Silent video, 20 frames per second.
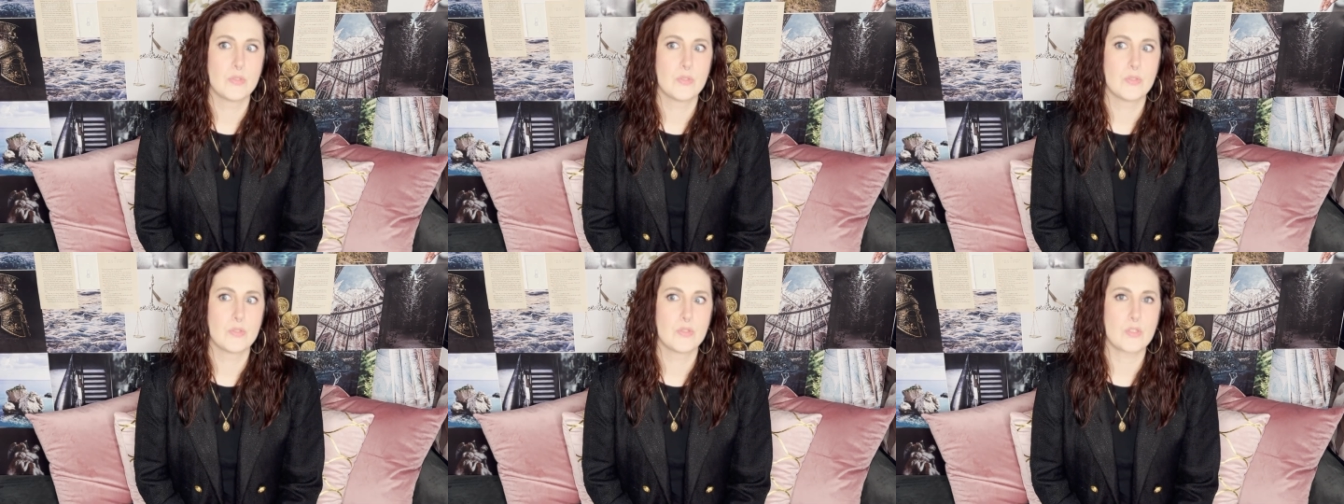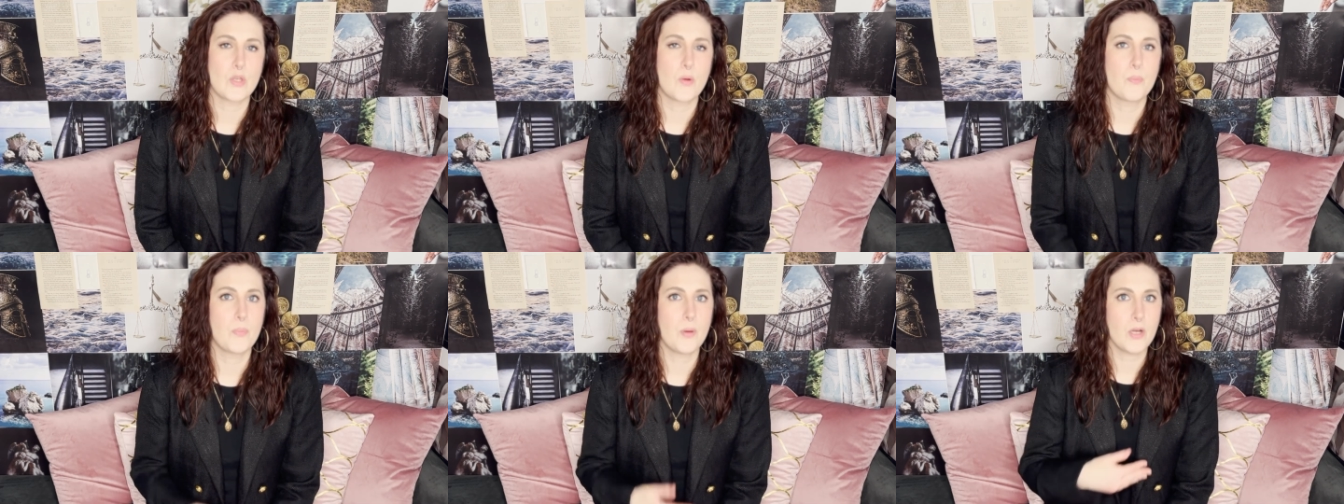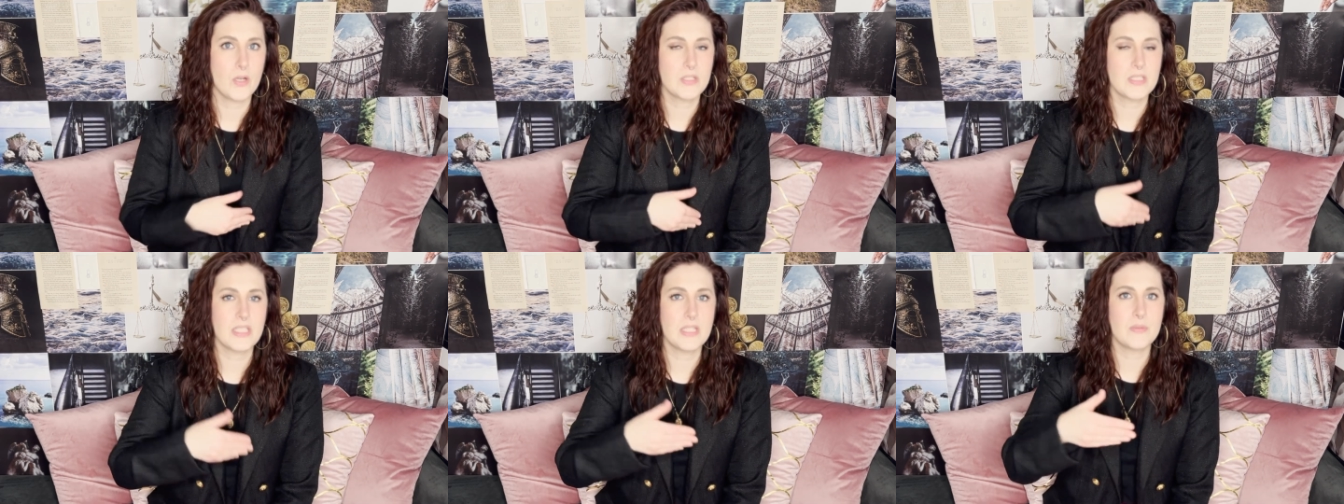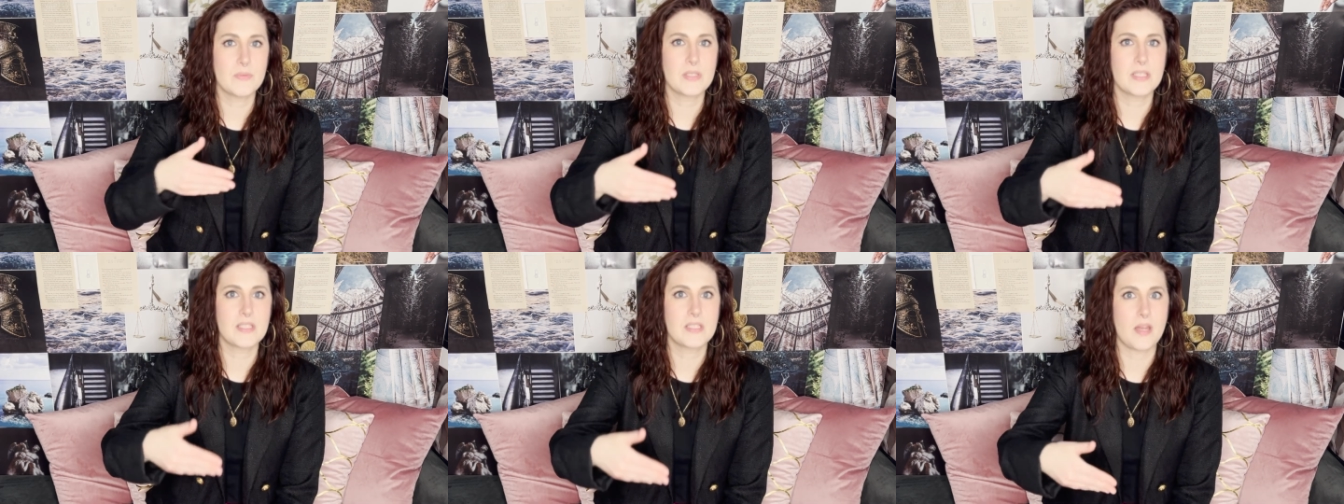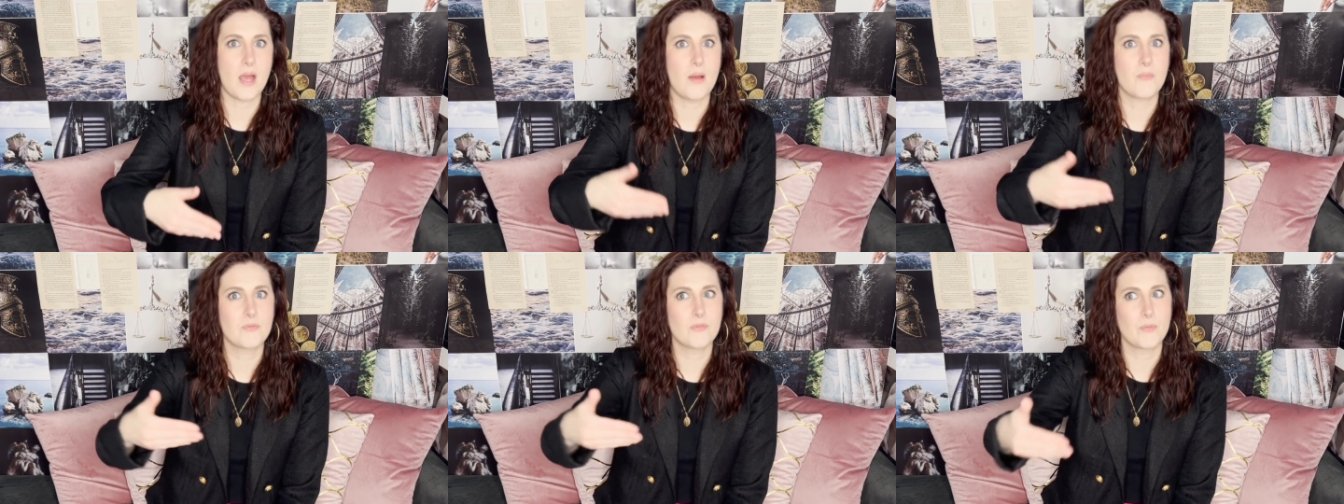So Percy was
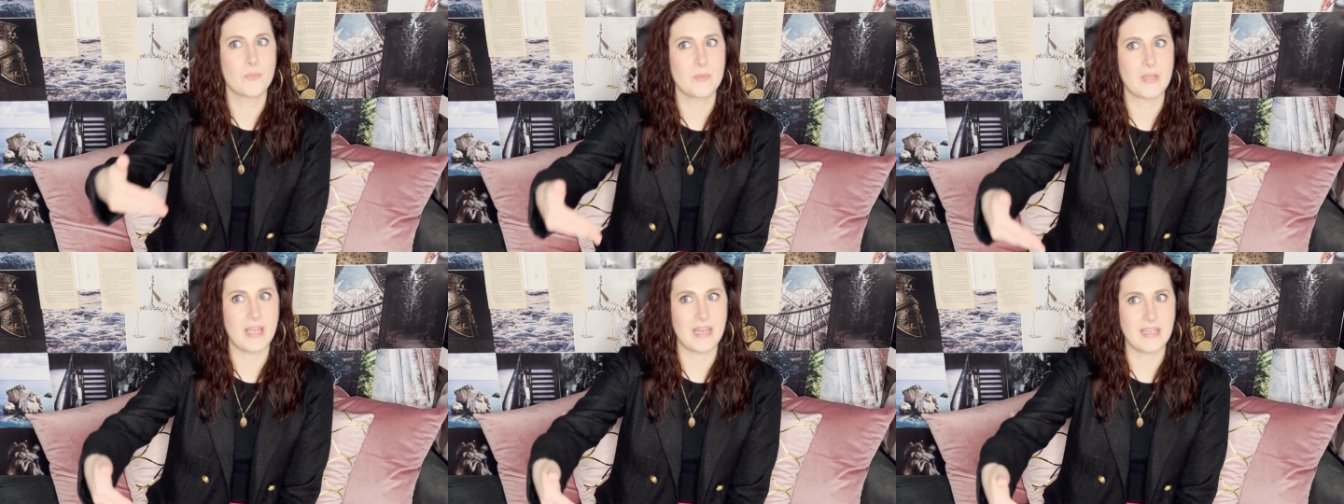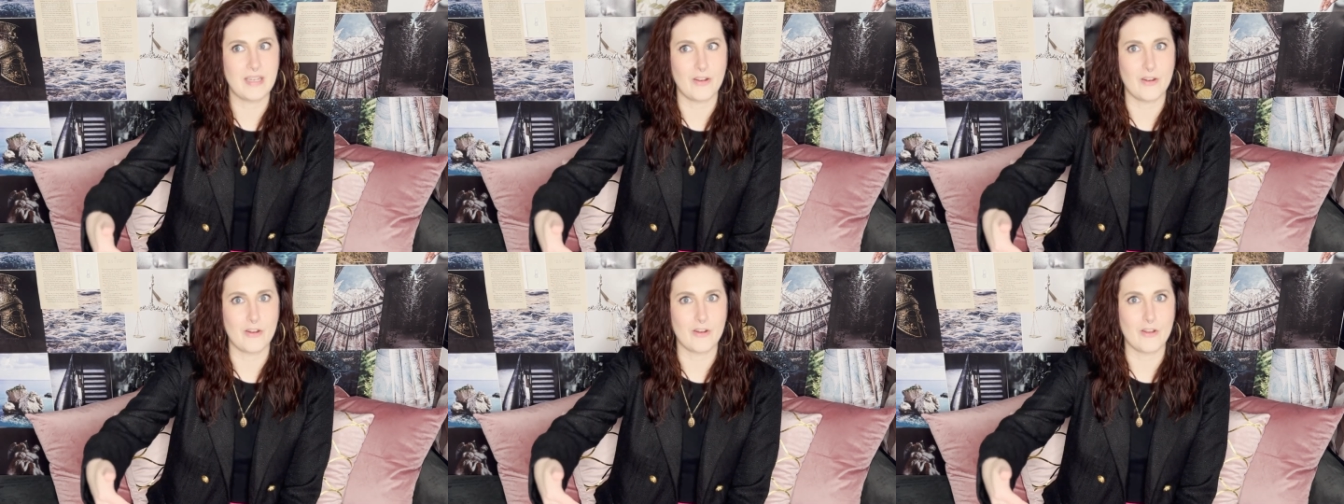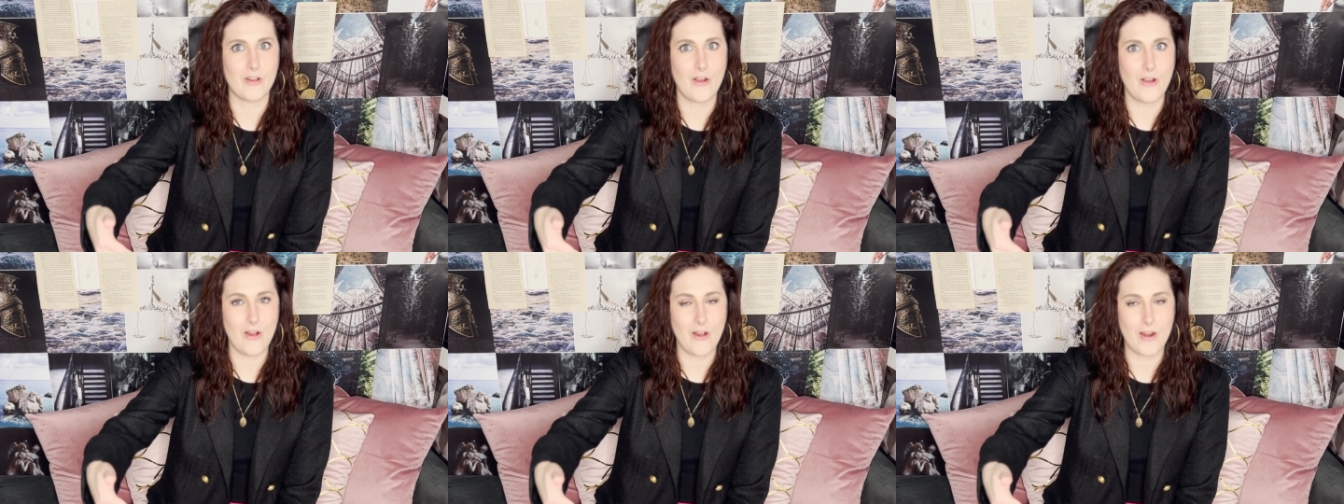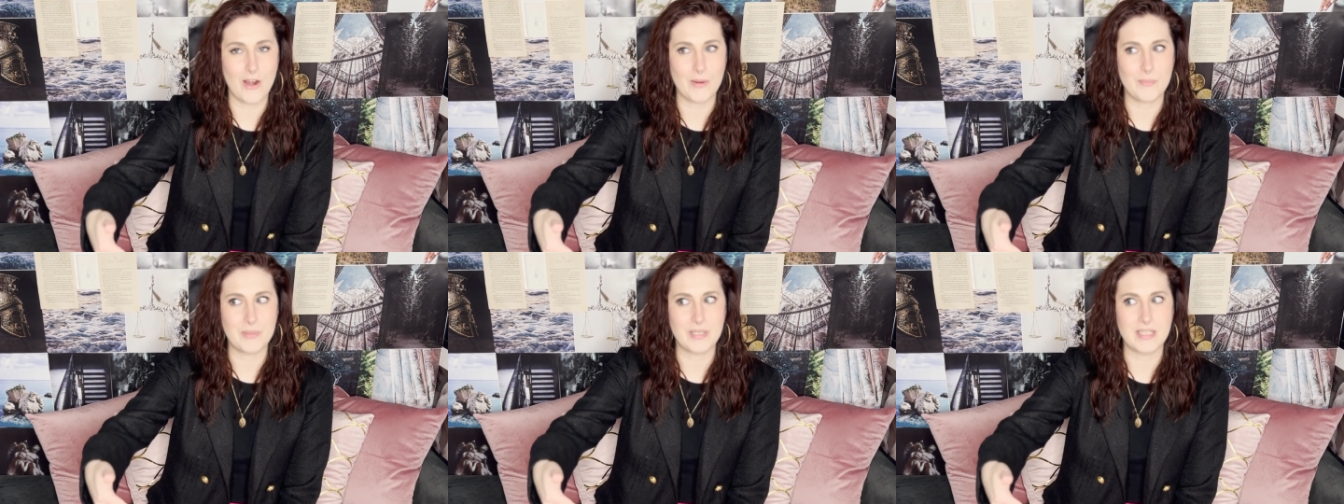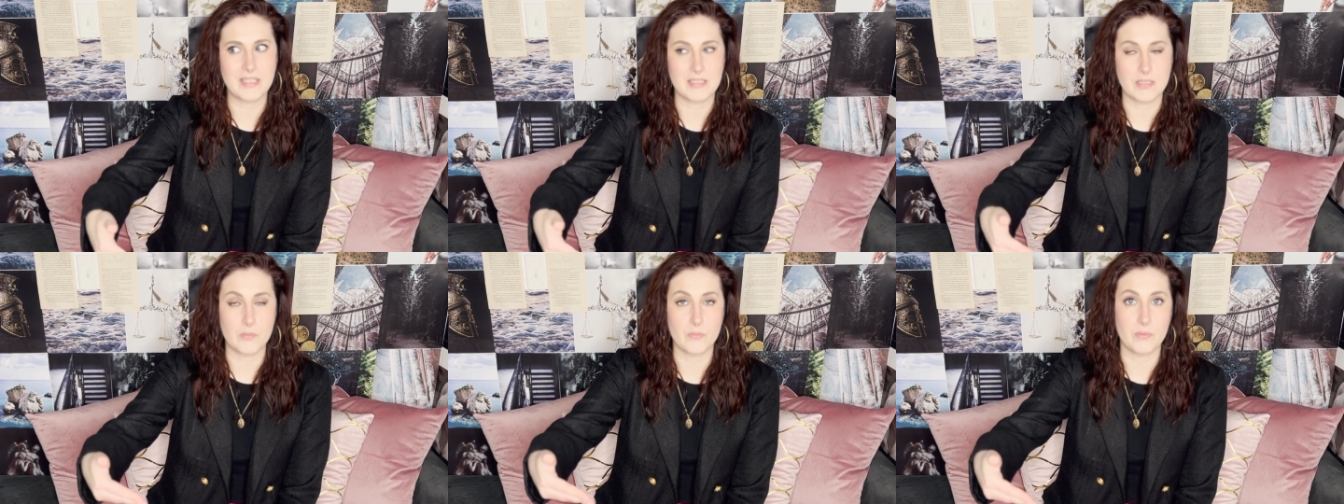stopped from getting on a car
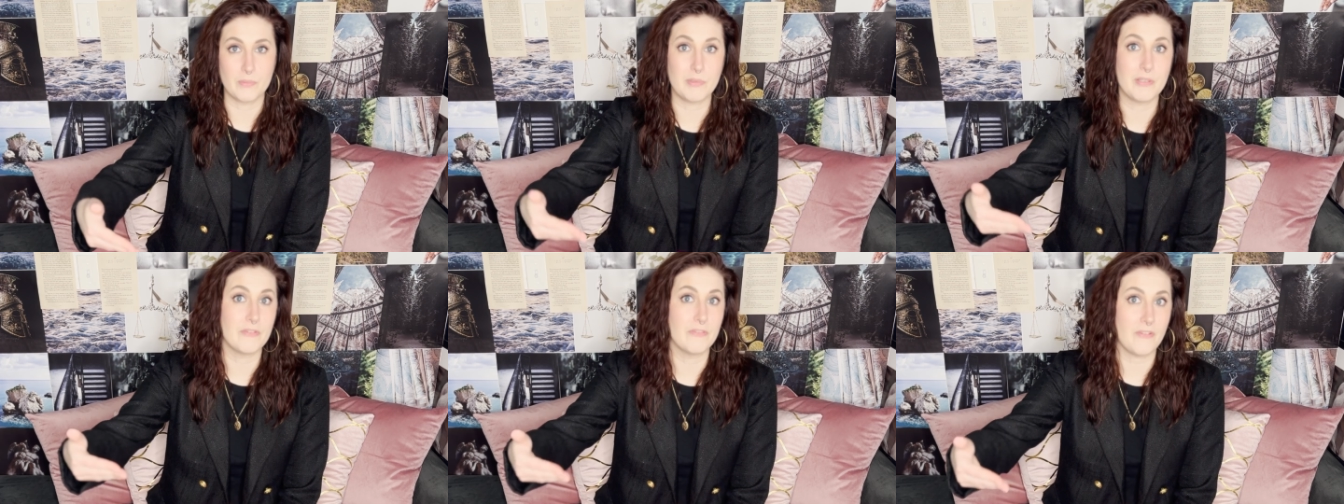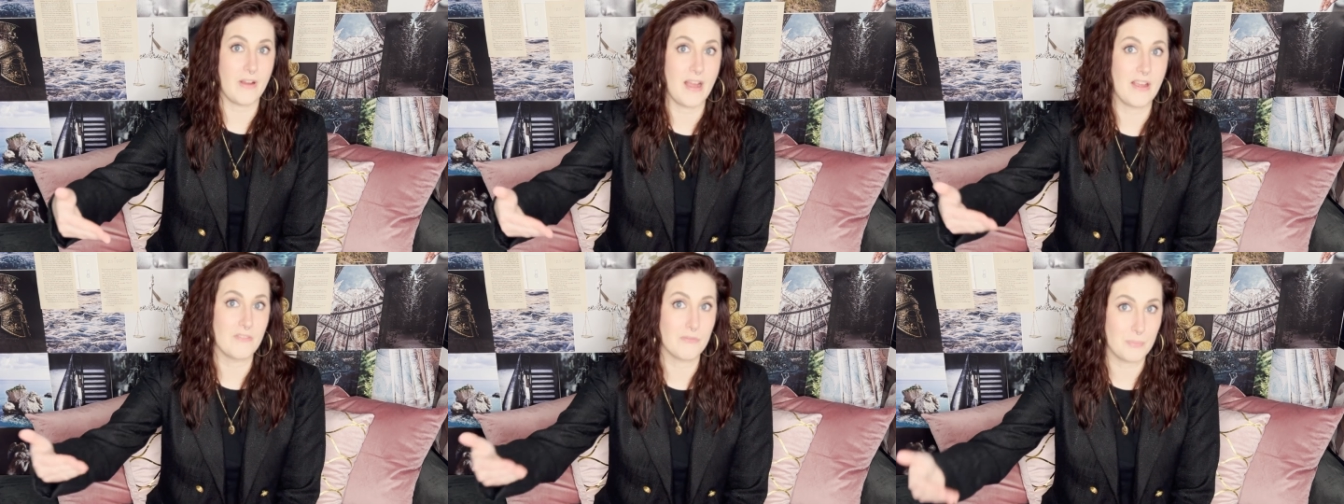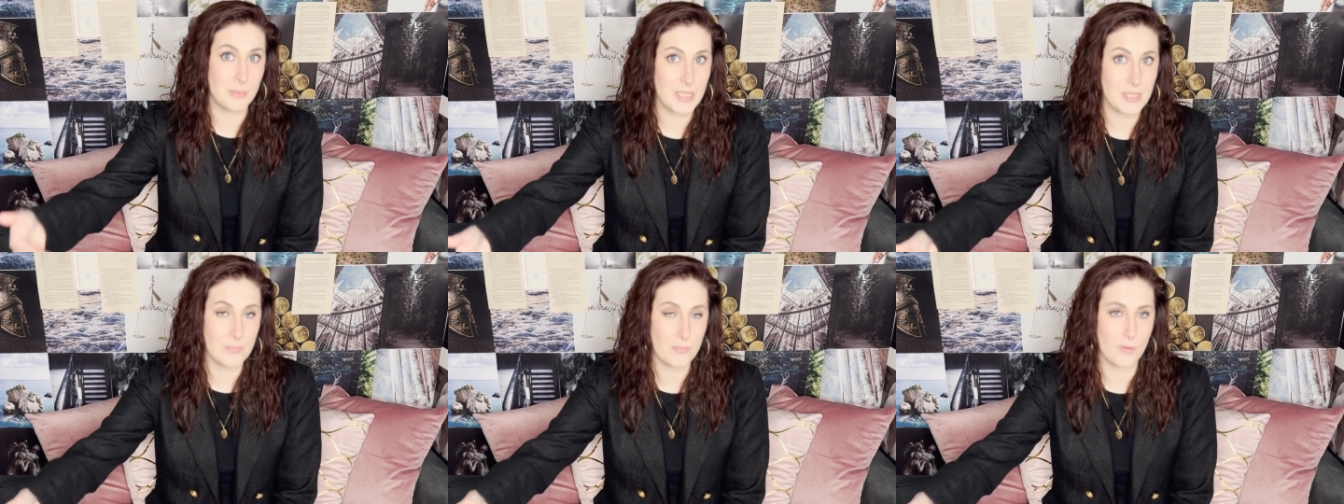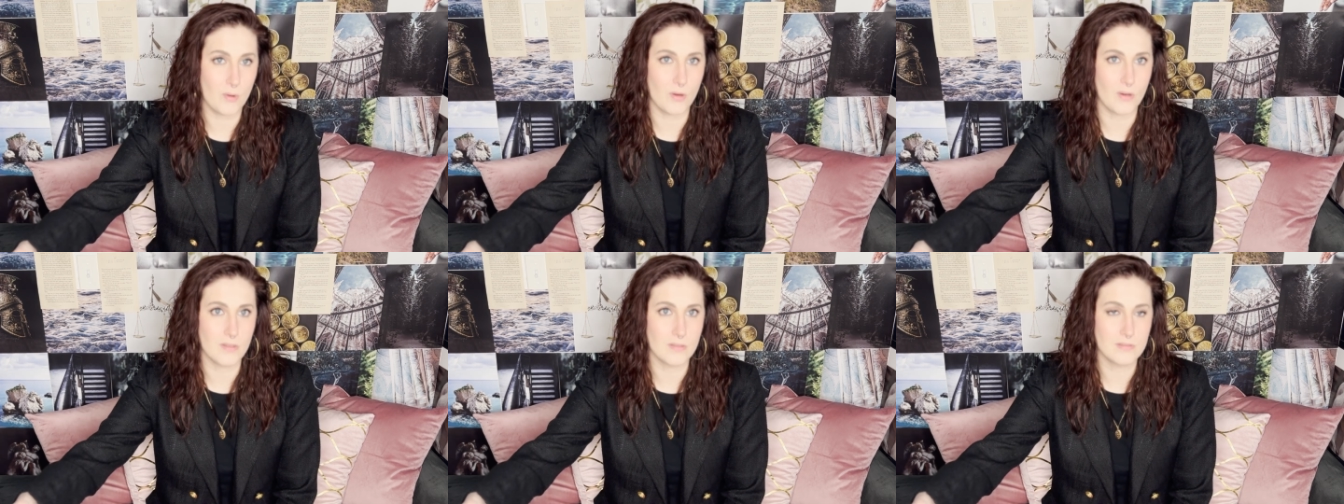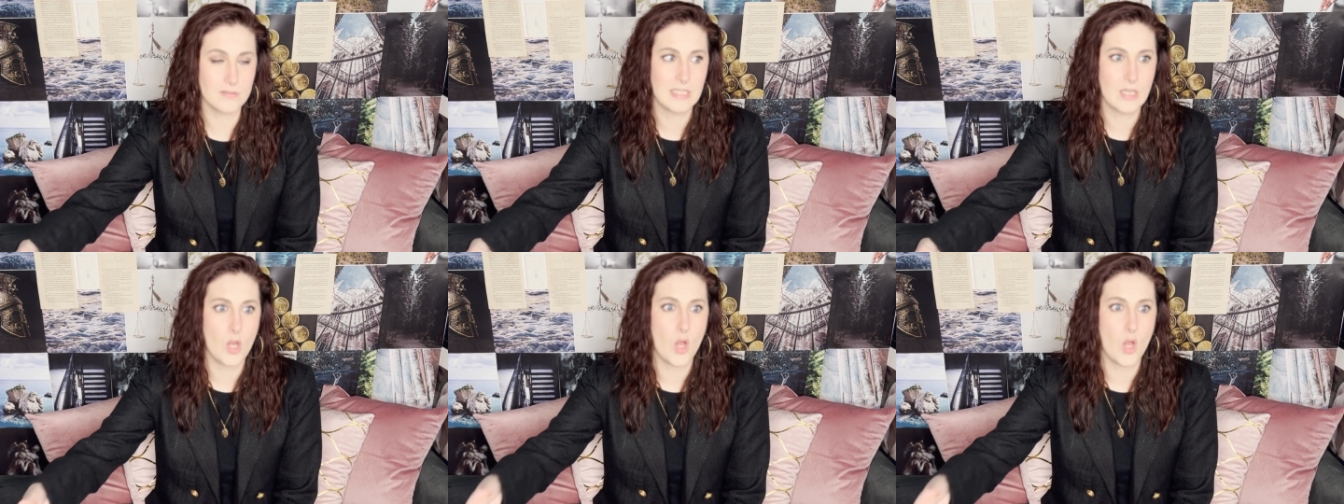because it would be five people,